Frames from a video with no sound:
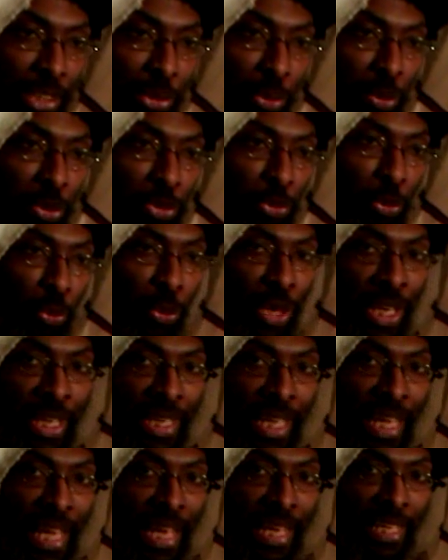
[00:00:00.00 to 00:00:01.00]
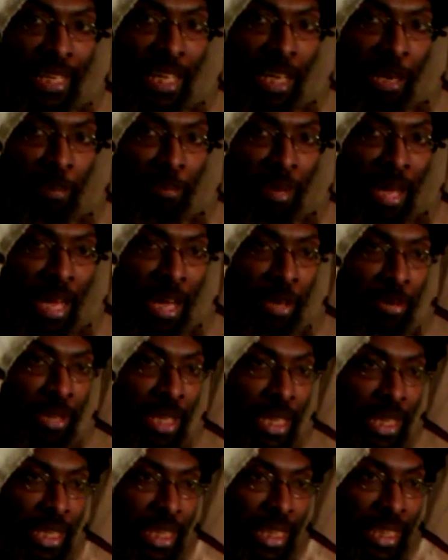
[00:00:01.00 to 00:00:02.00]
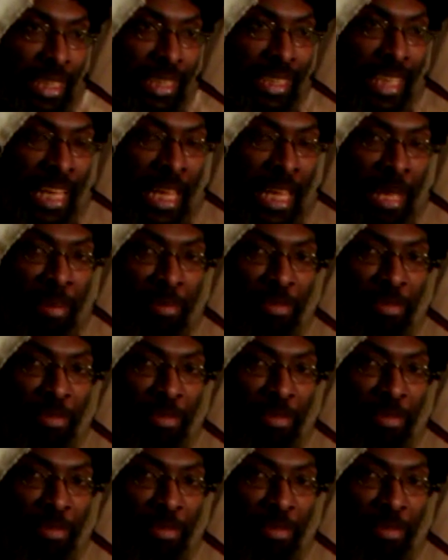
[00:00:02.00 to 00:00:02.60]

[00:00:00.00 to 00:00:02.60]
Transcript: with where they had come out, that the name